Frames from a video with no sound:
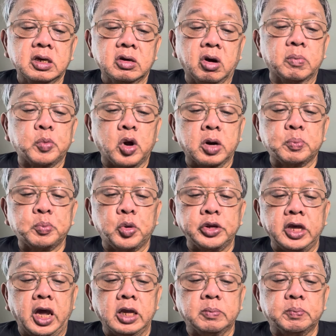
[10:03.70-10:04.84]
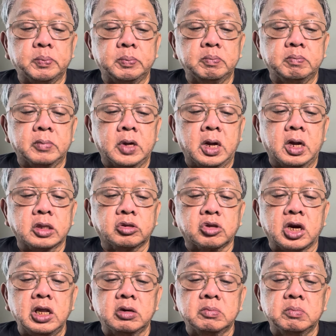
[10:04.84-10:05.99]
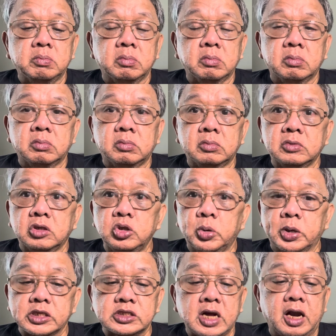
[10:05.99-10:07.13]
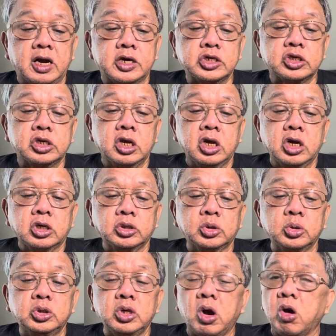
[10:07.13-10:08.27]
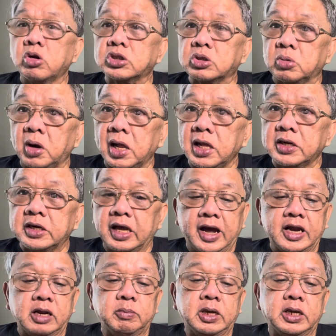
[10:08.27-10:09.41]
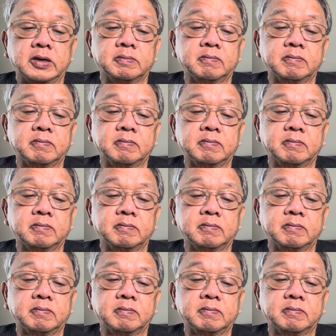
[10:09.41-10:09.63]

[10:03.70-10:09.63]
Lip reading: of 4.8 trillion US dollars to the Australian economy